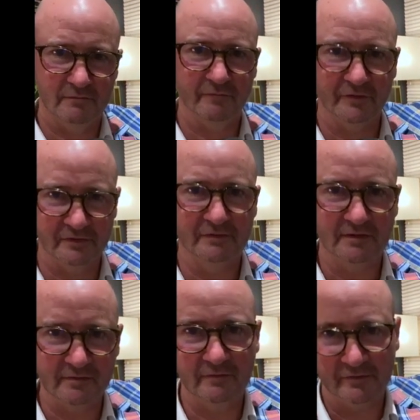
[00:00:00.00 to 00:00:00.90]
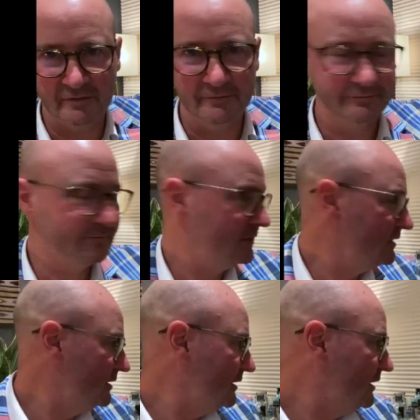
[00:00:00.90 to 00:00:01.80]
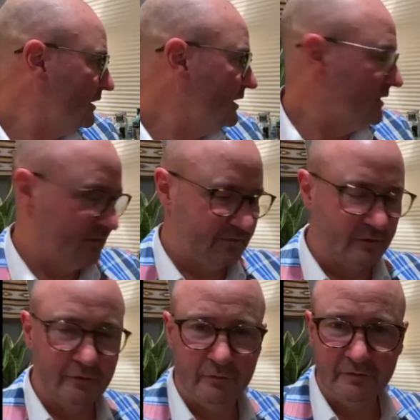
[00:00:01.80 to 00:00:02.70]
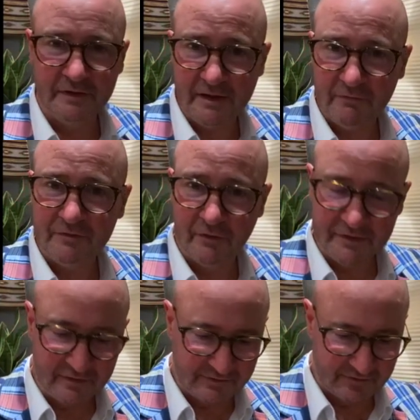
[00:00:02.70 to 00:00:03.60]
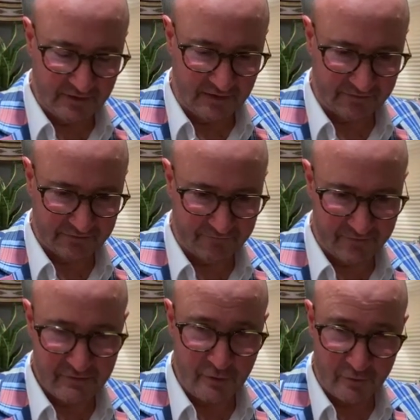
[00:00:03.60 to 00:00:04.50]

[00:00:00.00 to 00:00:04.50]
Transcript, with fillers: vodka in this vodka. So the net result is it's a very